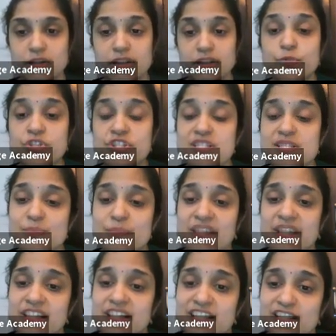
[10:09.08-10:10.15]
which is
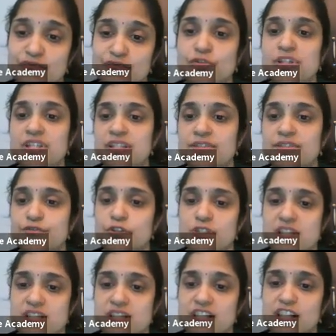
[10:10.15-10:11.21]
being given for a
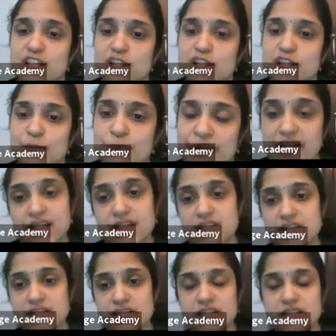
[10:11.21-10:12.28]
single
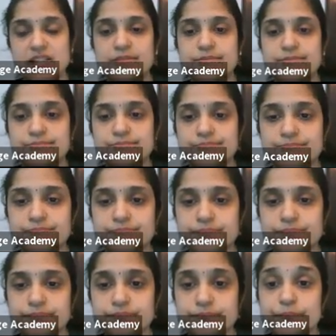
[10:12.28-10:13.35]
price.
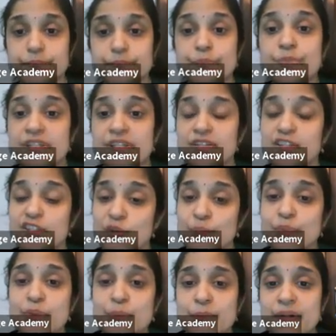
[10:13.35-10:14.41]
But keep
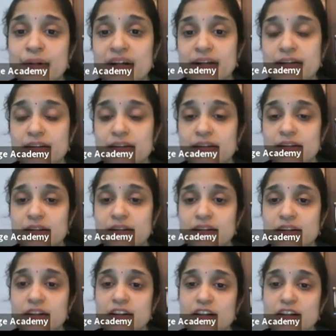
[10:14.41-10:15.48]
in mind,
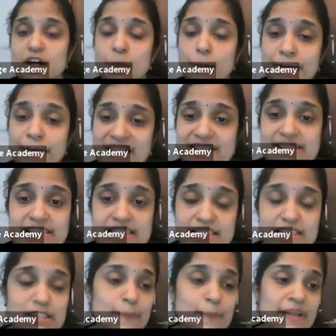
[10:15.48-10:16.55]
a mixed
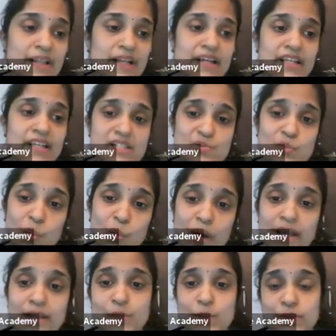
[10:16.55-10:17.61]
supply is
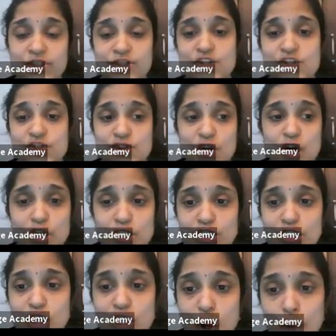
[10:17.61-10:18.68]
one which is not a
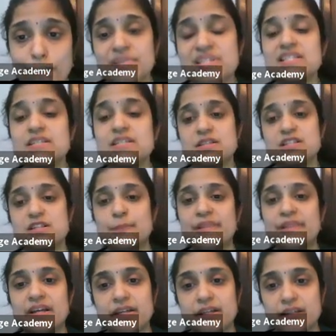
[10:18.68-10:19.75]
composite
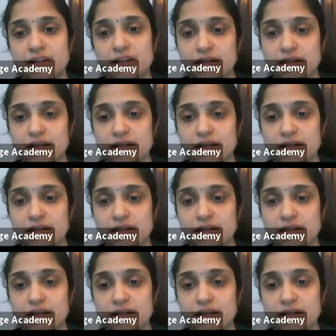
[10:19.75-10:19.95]
supply.